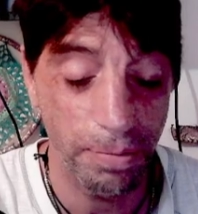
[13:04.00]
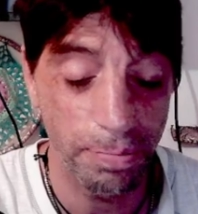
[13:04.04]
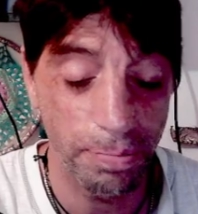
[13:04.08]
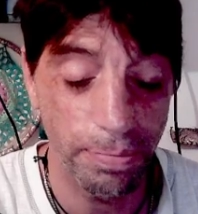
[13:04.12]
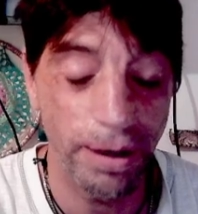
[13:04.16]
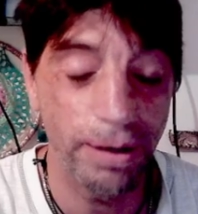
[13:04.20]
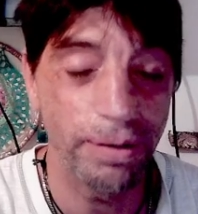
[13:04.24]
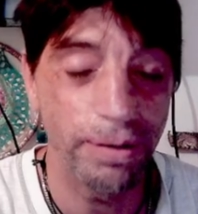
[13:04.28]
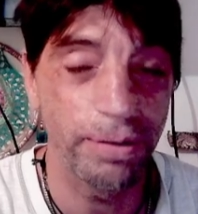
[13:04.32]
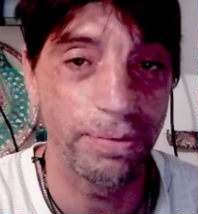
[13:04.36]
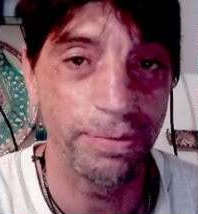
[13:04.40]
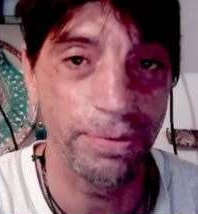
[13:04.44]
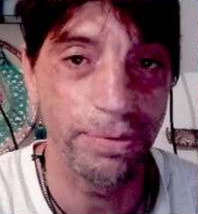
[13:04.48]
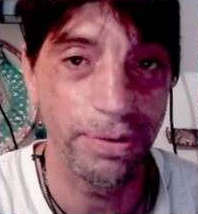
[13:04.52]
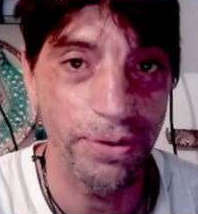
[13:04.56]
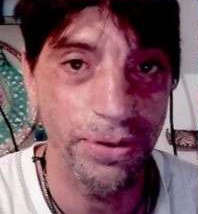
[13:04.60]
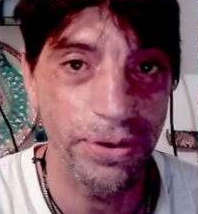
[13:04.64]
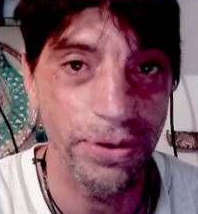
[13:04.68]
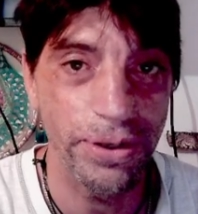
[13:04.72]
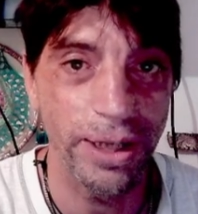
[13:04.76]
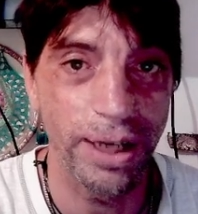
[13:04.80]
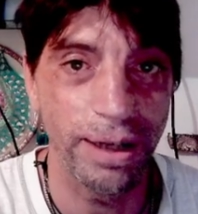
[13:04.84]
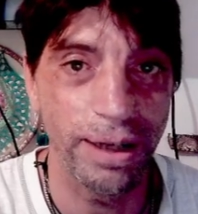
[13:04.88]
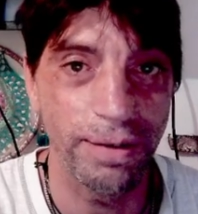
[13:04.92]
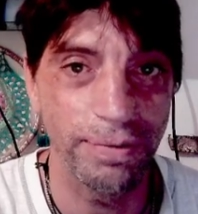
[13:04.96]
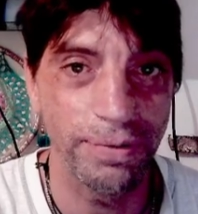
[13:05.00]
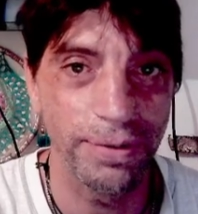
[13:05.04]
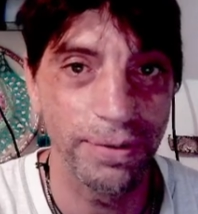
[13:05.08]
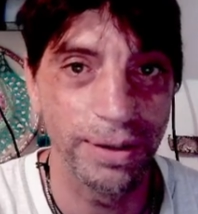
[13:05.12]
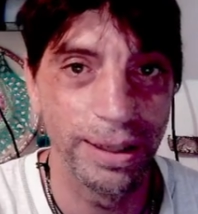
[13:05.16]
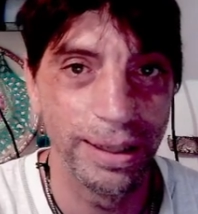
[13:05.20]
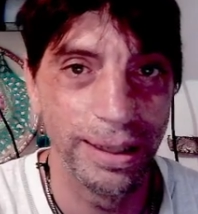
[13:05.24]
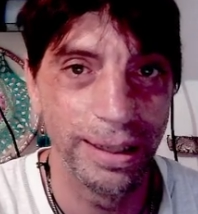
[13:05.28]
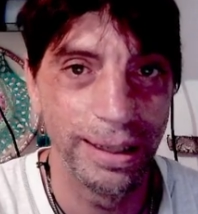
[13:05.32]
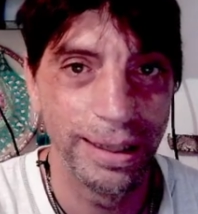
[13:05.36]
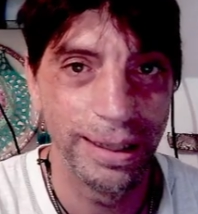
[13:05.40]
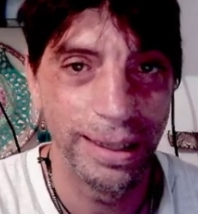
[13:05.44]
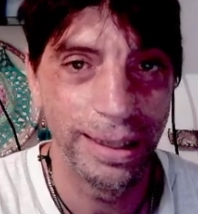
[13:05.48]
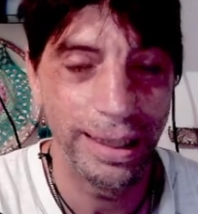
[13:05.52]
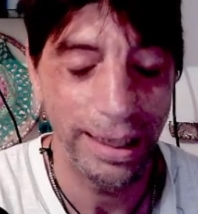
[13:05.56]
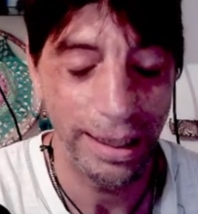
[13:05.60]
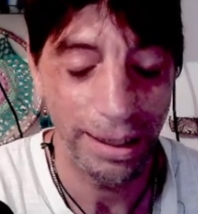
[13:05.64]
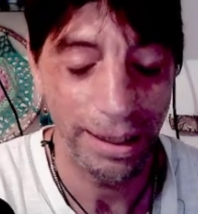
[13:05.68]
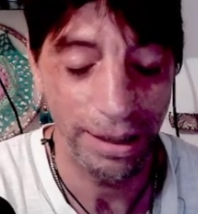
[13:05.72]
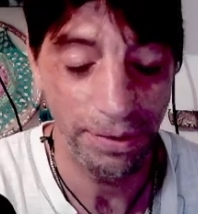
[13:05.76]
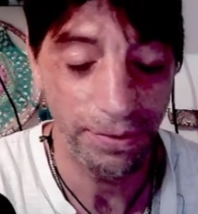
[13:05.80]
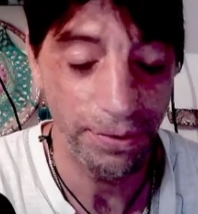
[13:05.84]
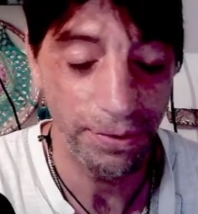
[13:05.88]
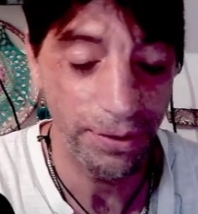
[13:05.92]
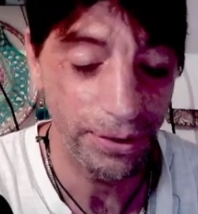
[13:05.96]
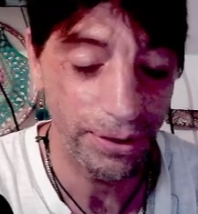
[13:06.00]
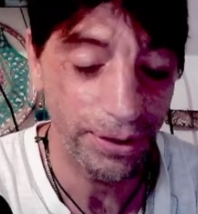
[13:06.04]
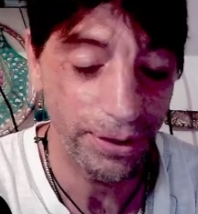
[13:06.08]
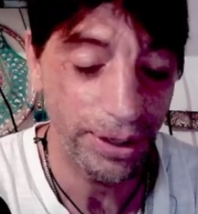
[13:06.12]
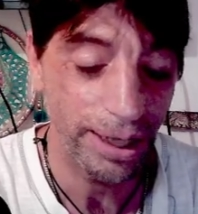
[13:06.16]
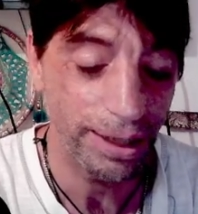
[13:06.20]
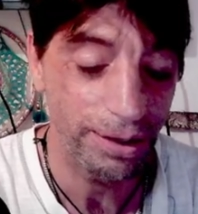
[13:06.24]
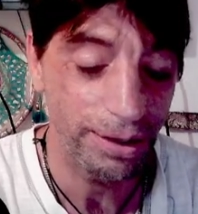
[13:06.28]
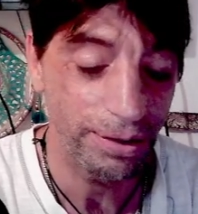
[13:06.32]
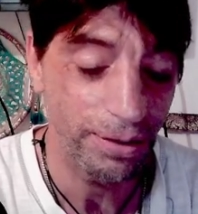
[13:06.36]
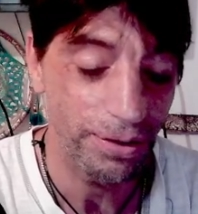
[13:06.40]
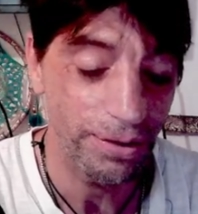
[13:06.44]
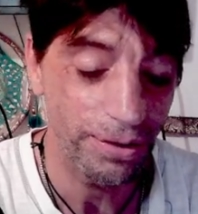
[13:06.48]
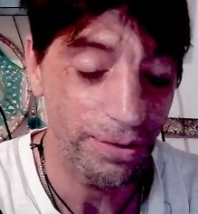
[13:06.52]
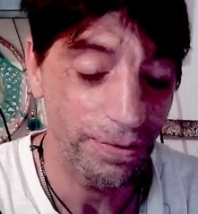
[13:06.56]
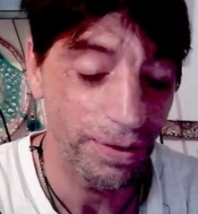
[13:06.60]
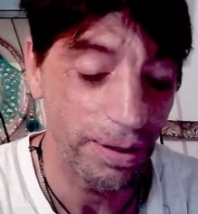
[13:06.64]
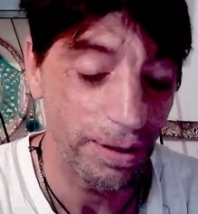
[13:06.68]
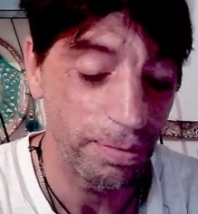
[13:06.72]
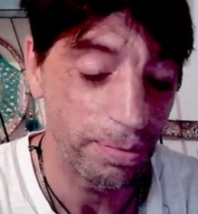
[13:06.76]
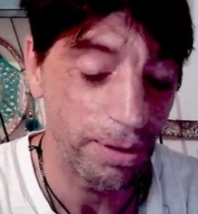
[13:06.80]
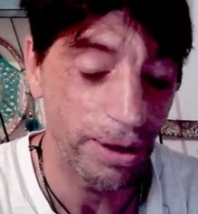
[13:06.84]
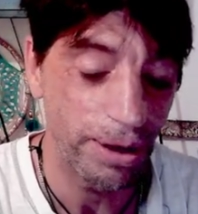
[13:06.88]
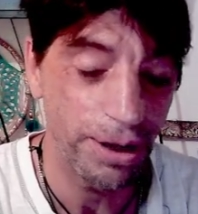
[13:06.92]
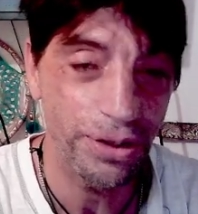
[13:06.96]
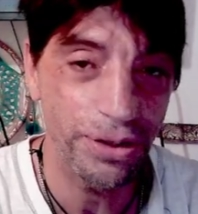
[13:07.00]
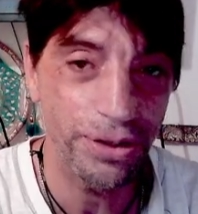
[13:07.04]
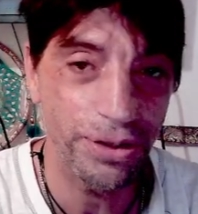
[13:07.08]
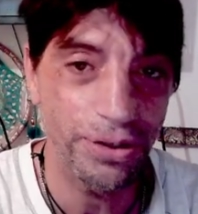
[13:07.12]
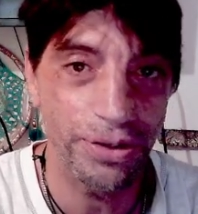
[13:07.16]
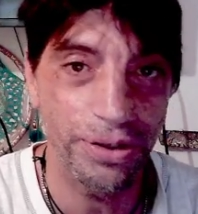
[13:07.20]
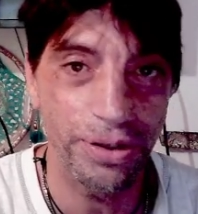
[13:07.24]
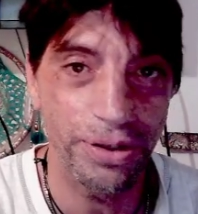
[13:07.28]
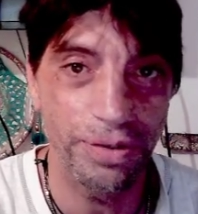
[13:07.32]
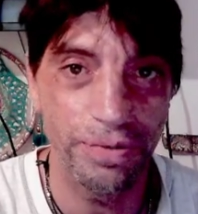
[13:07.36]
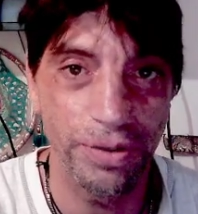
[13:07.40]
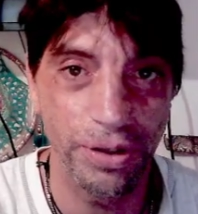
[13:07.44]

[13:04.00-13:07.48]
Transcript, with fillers: powerful stuff and if you take those vibrations of